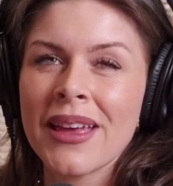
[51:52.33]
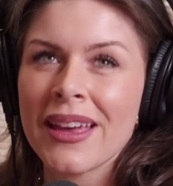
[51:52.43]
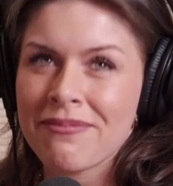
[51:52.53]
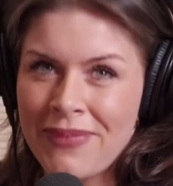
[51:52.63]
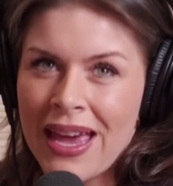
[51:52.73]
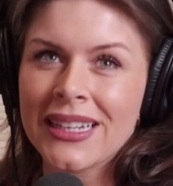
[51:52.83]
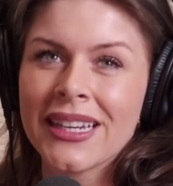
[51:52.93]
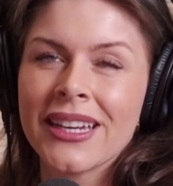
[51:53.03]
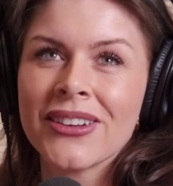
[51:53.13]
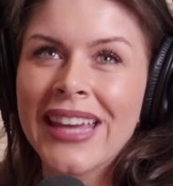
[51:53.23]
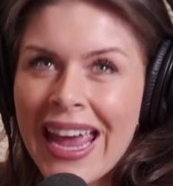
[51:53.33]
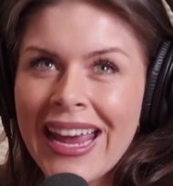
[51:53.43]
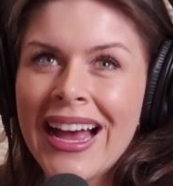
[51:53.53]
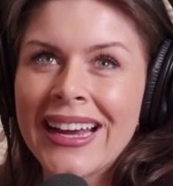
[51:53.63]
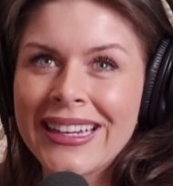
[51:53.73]
Madeline Kiel,
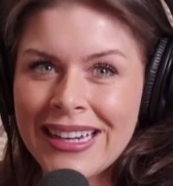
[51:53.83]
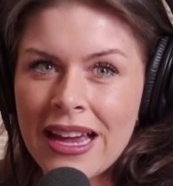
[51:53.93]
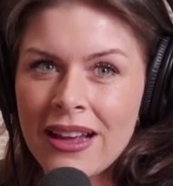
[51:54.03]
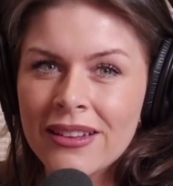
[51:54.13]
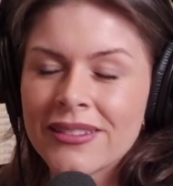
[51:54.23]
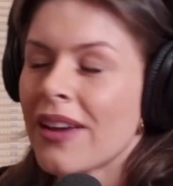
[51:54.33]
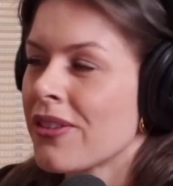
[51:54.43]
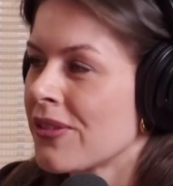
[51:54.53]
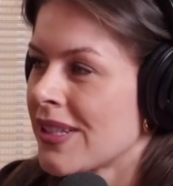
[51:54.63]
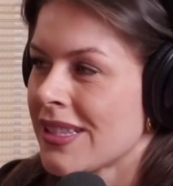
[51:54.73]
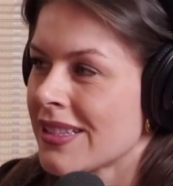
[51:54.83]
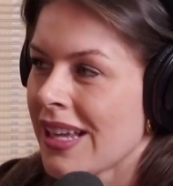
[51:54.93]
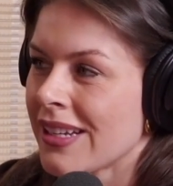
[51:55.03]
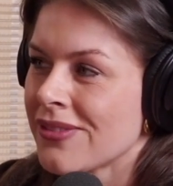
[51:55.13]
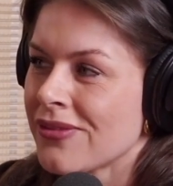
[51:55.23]
Kiel. Everyone's,
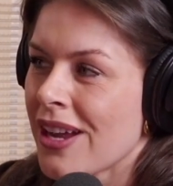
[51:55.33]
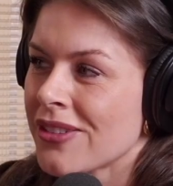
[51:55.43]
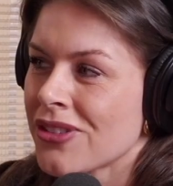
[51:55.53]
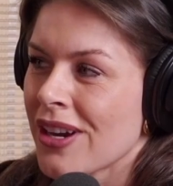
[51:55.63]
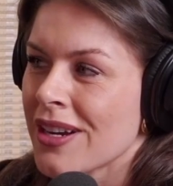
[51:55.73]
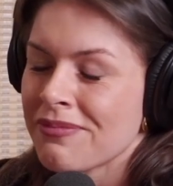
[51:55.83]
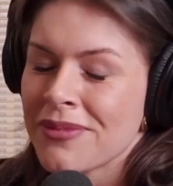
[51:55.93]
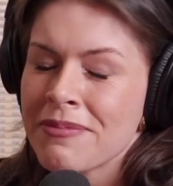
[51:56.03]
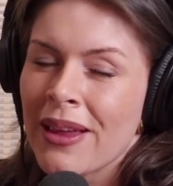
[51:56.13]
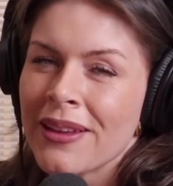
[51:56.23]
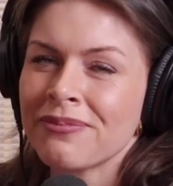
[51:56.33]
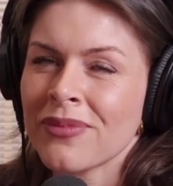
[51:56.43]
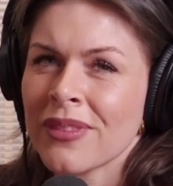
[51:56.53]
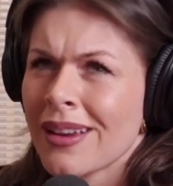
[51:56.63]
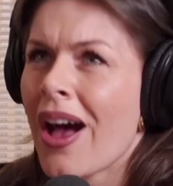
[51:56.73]
like, not sure how to spell it.
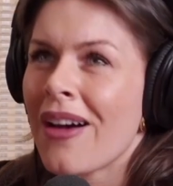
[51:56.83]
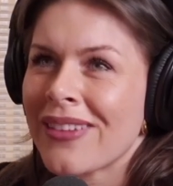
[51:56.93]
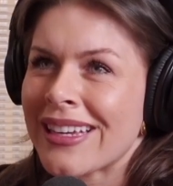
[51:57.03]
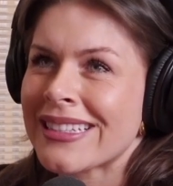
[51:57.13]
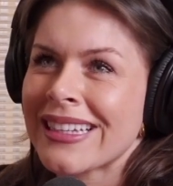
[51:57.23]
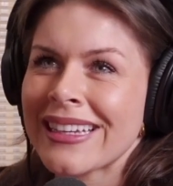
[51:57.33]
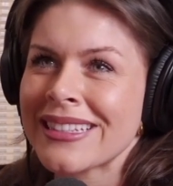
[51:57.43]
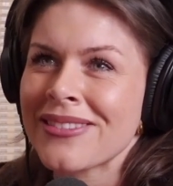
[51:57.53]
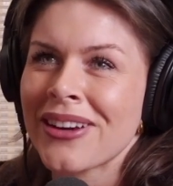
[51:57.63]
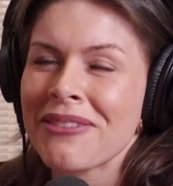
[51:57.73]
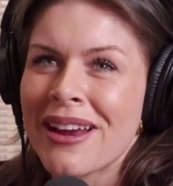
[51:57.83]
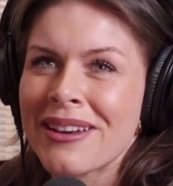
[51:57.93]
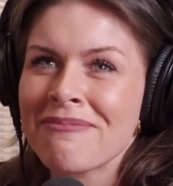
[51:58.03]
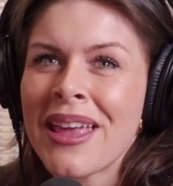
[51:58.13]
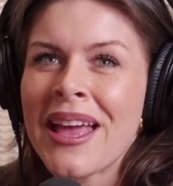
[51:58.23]
Obviously, it's very random.